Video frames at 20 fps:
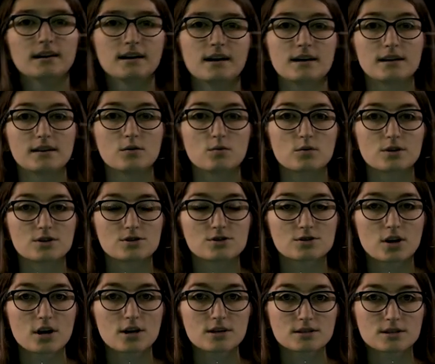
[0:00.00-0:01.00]
In the word
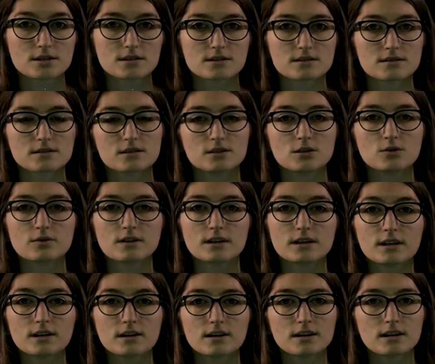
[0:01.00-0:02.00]
charges, you can
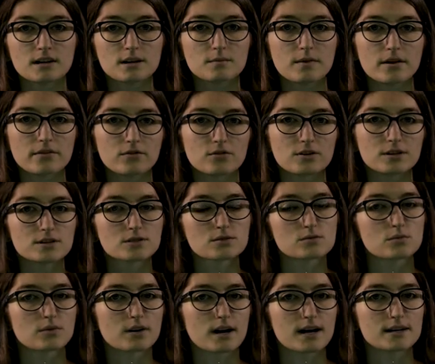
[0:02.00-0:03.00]
hear it in my voice
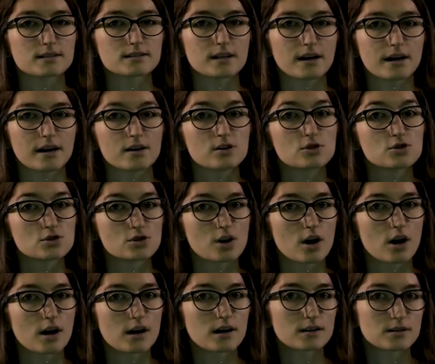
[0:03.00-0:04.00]
when I say
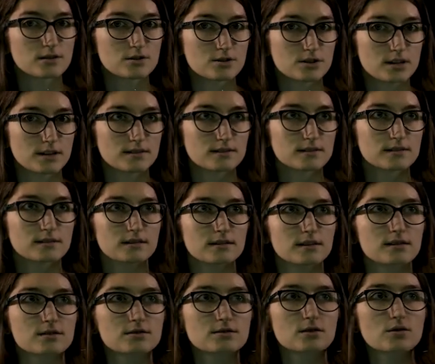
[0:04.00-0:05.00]
char, jes.
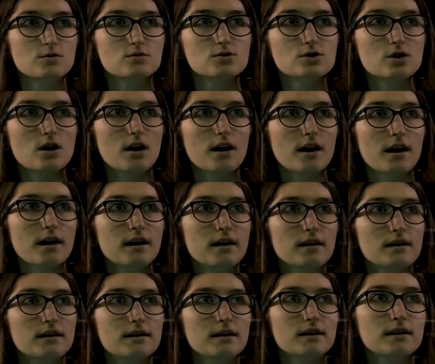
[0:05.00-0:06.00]
So char
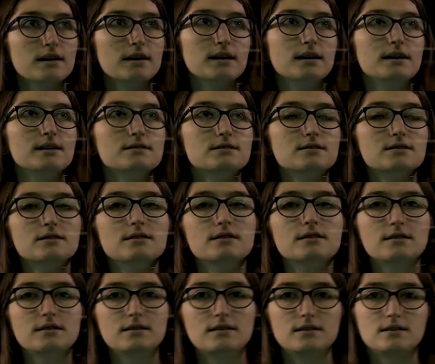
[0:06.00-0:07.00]
is
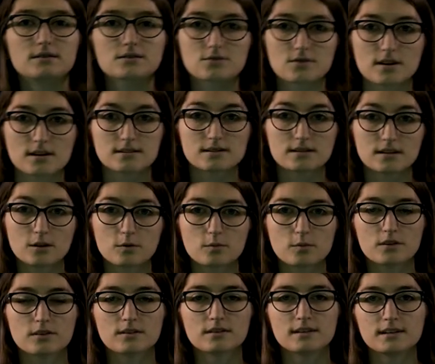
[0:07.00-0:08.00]
the stressed
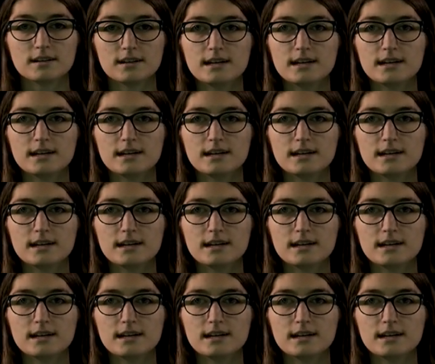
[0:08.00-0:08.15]
syllable.